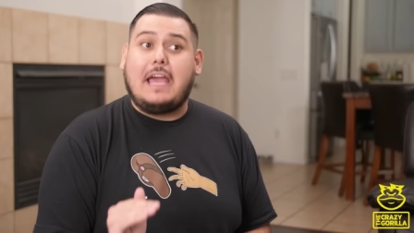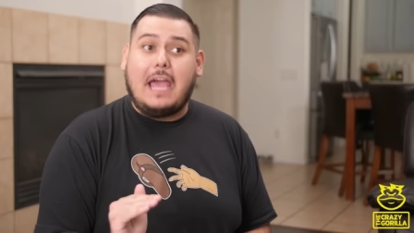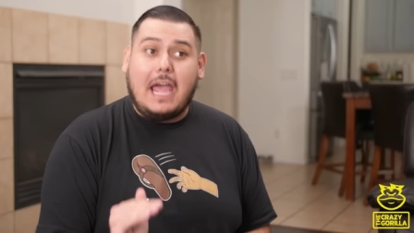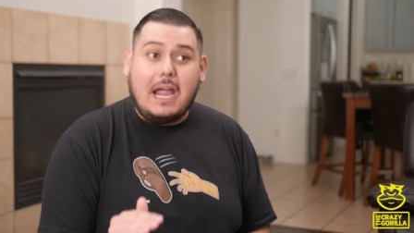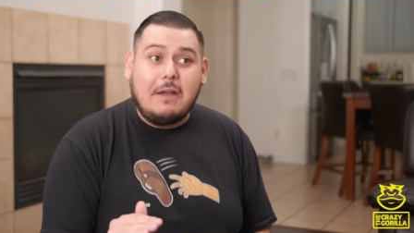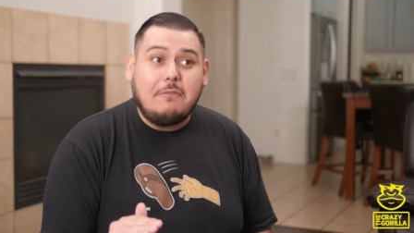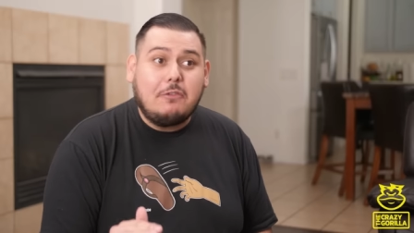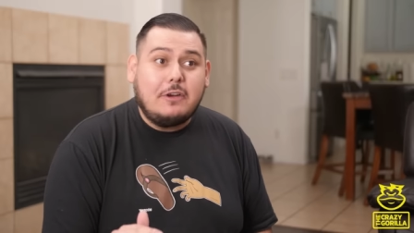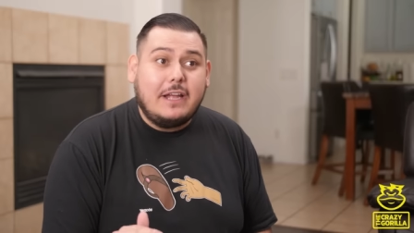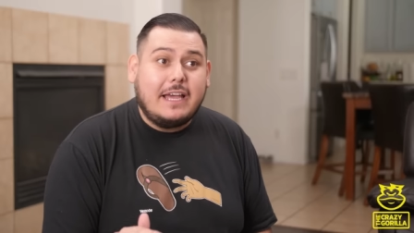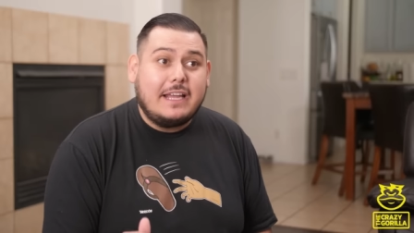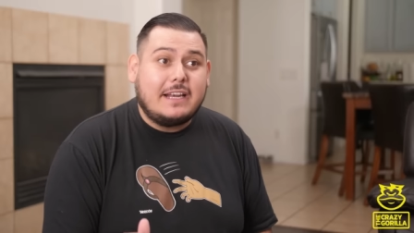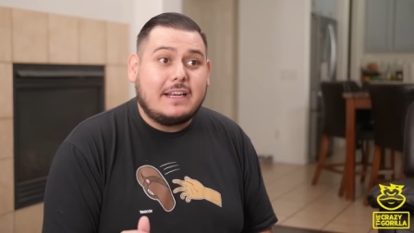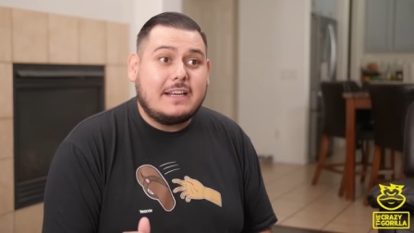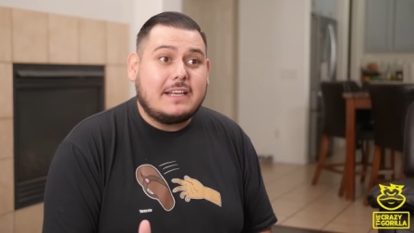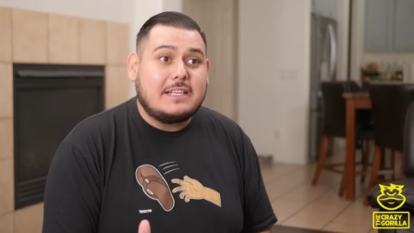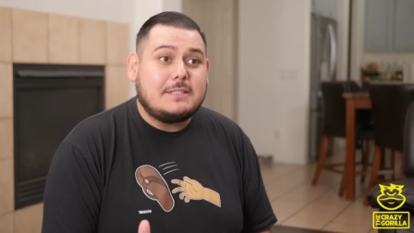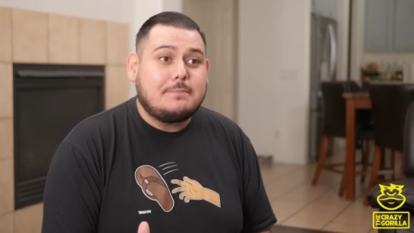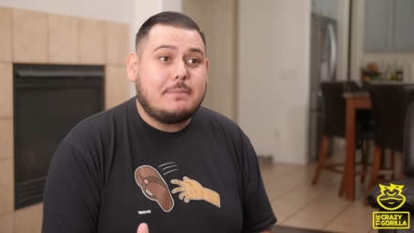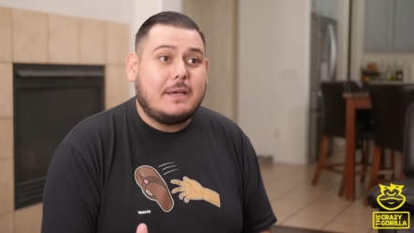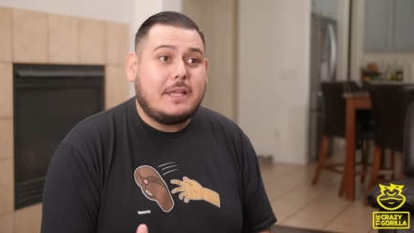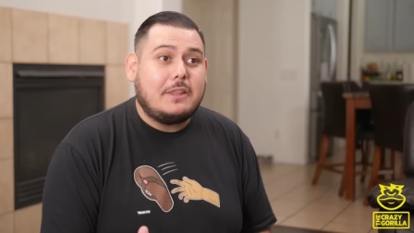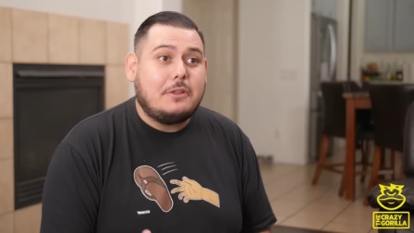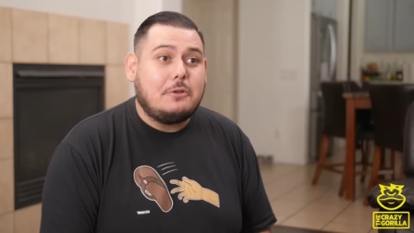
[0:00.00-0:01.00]
ever had a
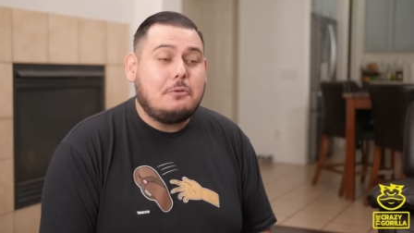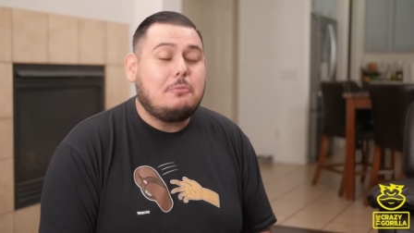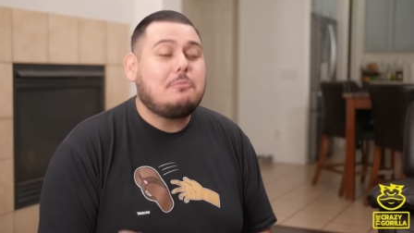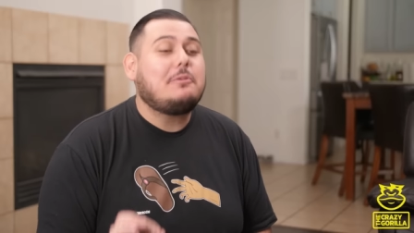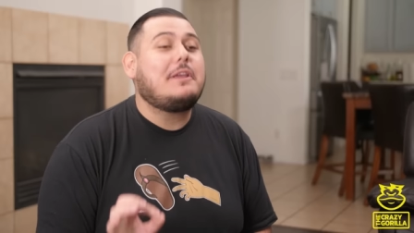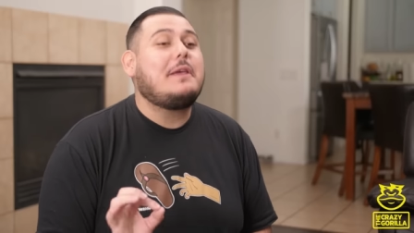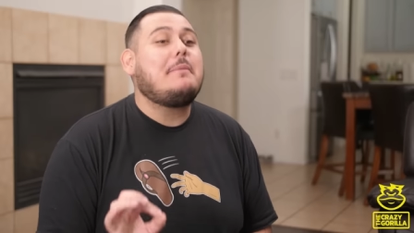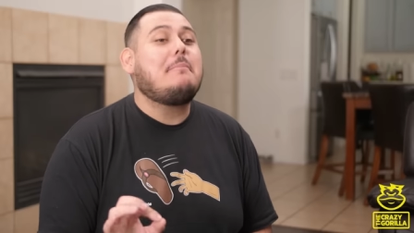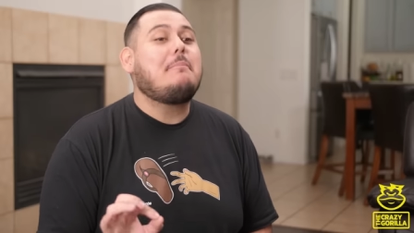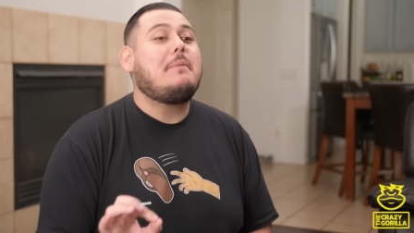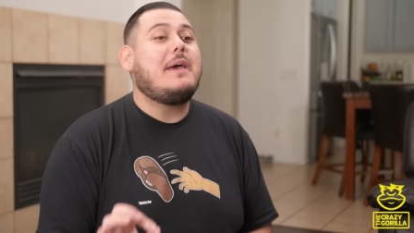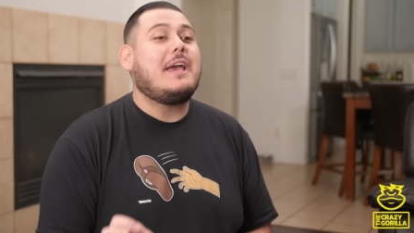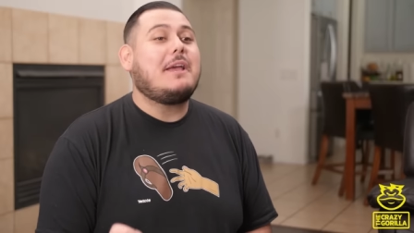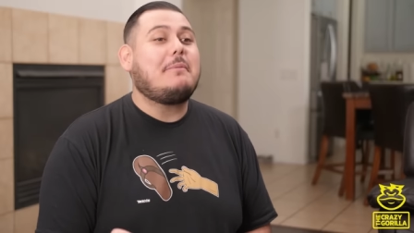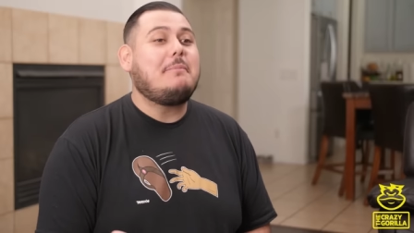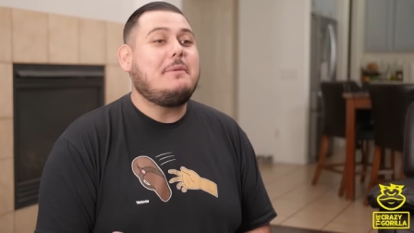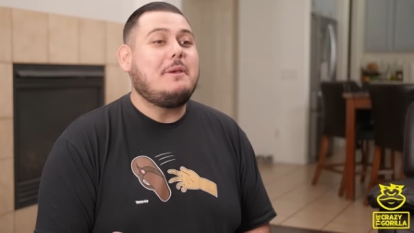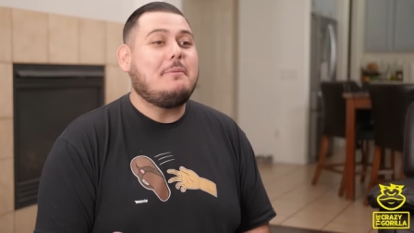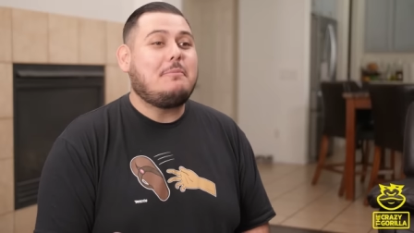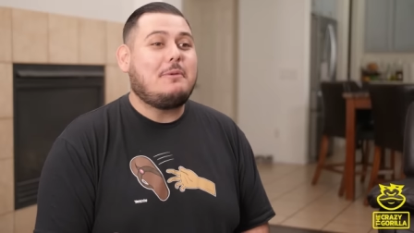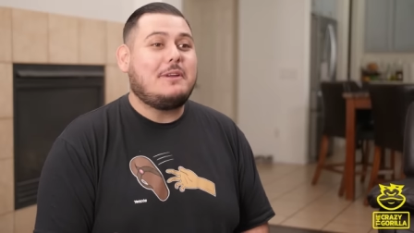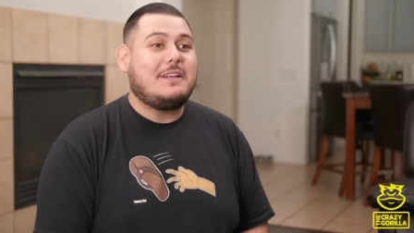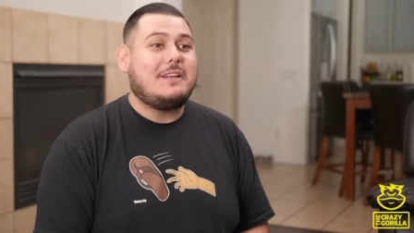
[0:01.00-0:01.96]
raspado can back me up